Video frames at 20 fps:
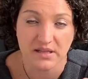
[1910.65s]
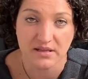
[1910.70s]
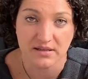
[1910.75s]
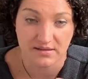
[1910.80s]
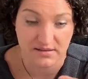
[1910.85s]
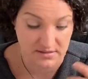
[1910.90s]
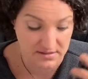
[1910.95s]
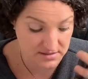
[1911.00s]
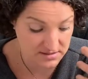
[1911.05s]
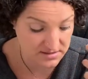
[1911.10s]

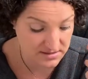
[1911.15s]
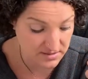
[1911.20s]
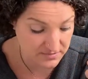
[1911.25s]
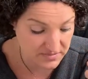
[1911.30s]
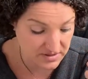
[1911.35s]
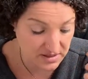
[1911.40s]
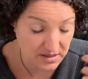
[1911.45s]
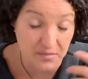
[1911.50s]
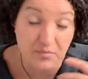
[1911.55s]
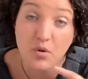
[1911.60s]
Like, this is
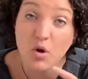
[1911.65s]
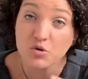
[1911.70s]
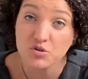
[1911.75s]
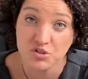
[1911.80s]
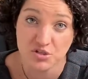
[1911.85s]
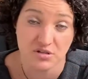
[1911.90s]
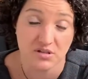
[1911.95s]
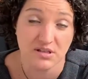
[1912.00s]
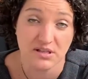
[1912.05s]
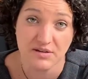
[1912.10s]
something
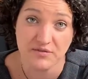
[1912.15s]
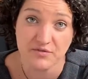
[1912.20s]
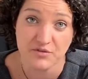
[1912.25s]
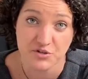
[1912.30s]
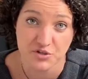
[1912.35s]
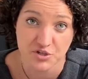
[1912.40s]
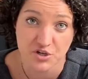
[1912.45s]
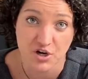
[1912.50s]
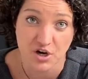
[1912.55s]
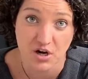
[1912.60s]
emotionally for
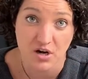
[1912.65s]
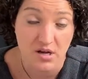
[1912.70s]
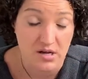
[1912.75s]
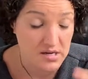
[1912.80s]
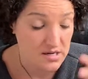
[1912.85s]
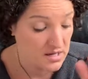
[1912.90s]
sure.